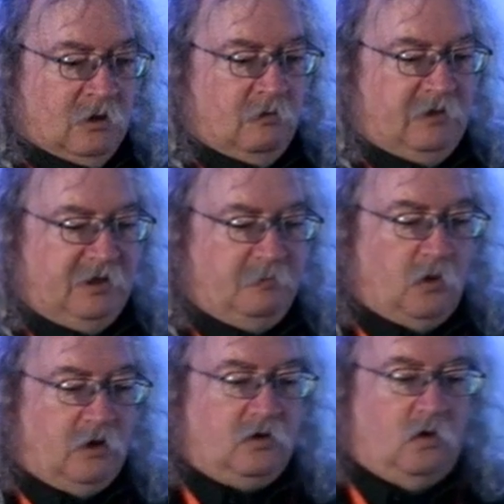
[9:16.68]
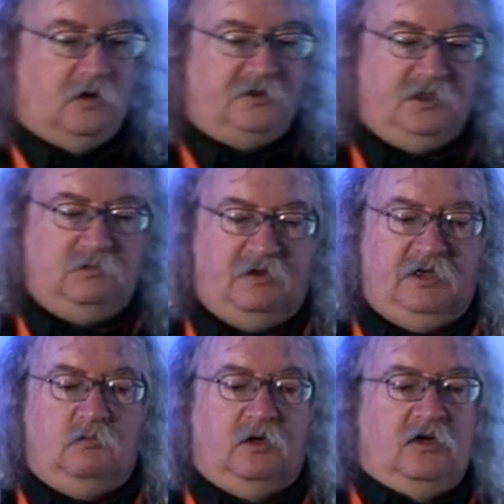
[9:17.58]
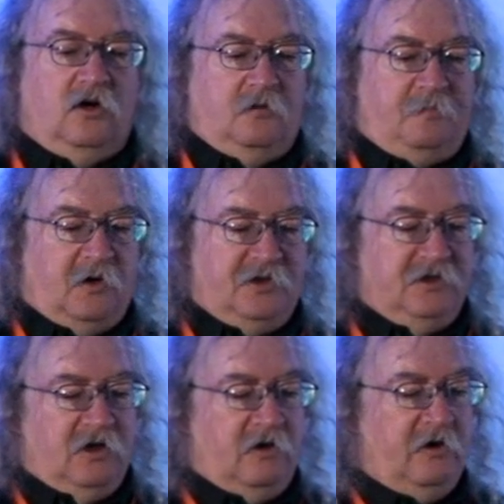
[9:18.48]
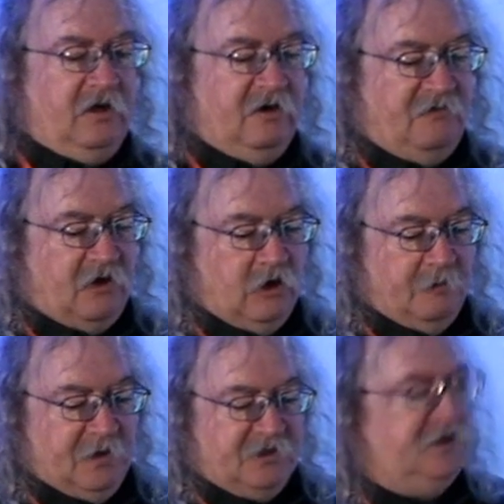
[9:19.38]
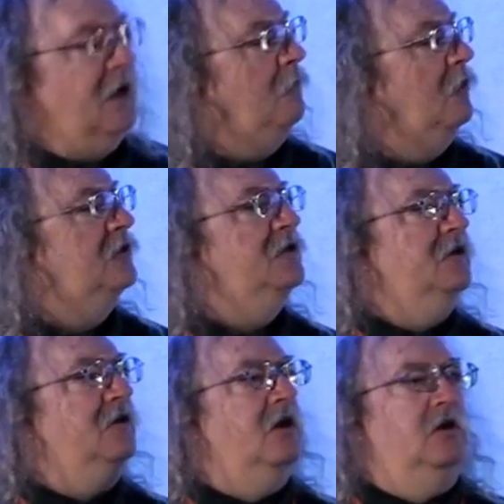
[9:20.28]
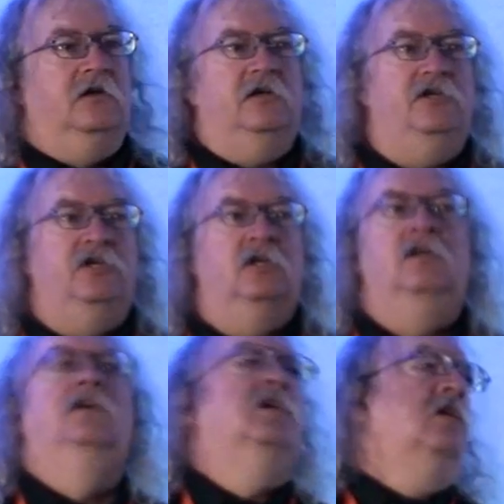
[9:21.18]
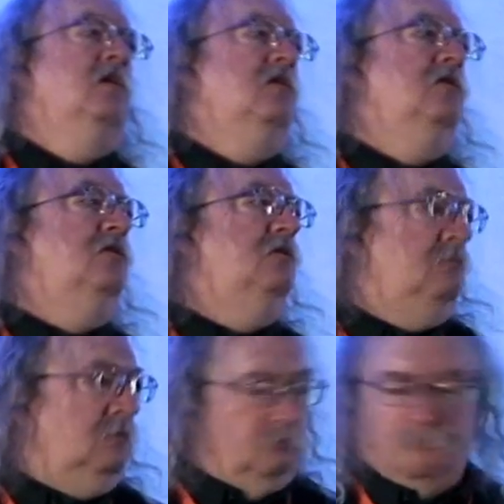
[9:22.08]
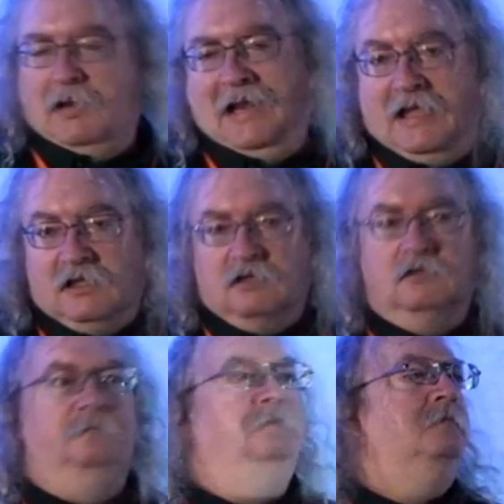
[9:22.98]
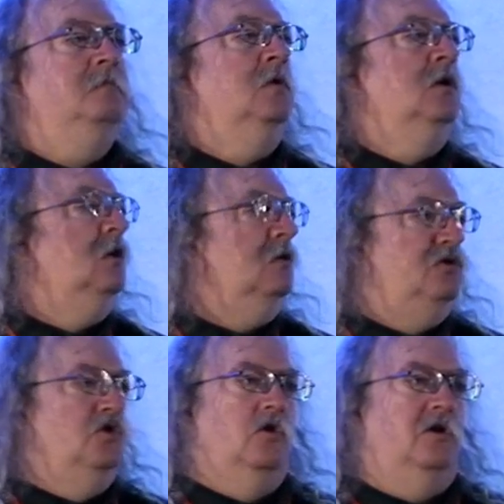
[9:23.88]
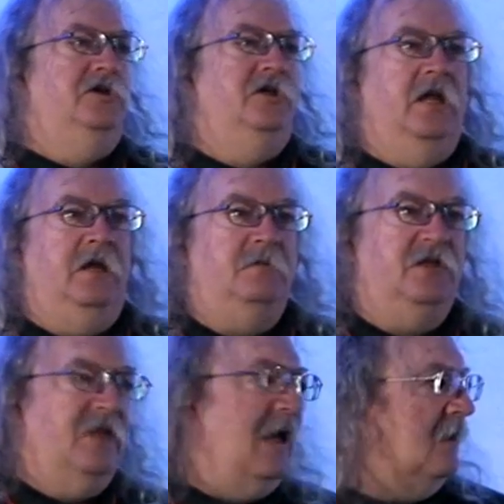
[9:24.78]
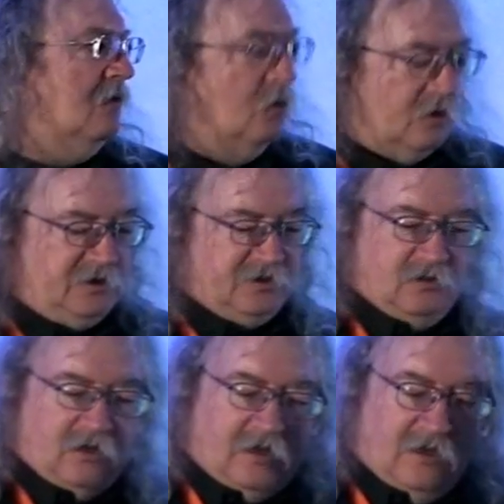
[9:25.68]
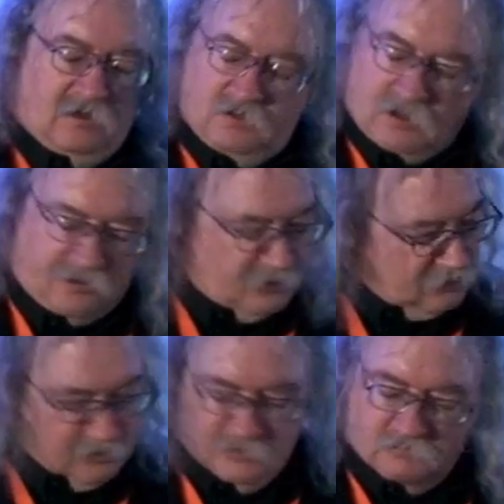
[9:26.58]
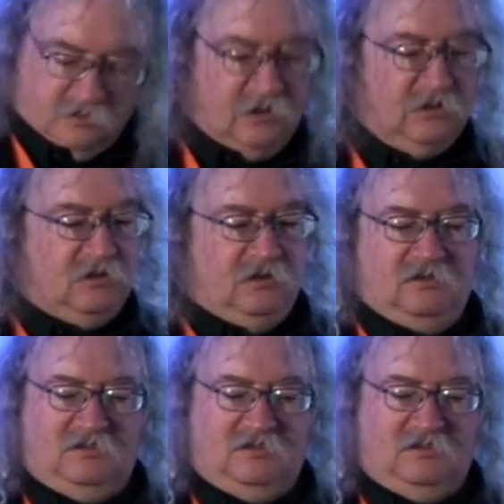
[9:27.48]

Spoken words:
we did more courses. We did one called Personal Learning Environments, Networks, and Knowledge, Plank. George named that course. I had nothing to do with it.